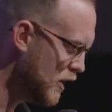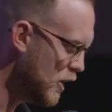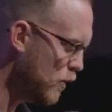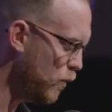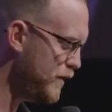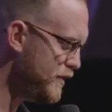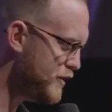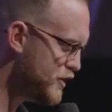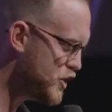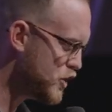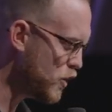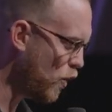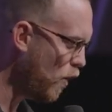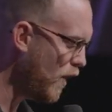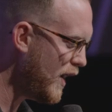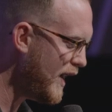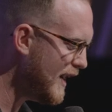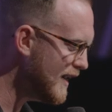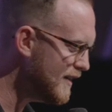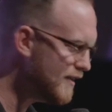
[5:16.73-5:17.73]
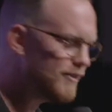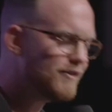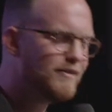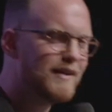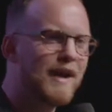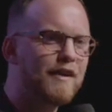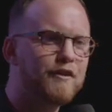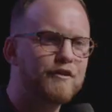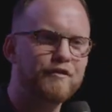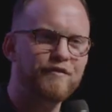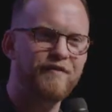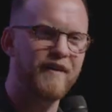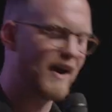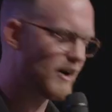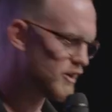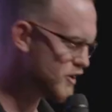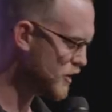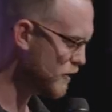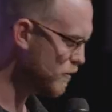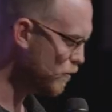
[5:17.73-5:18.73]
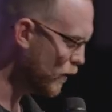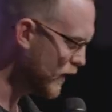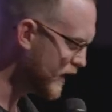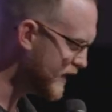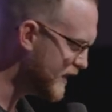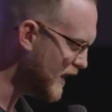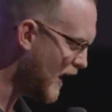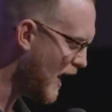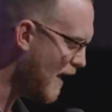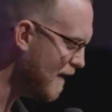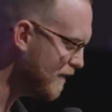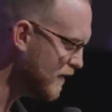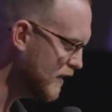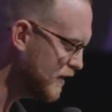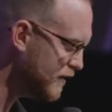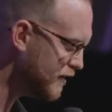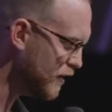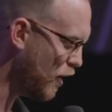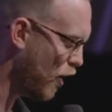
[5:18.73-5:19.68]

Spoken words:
with joy and satisfaction regardless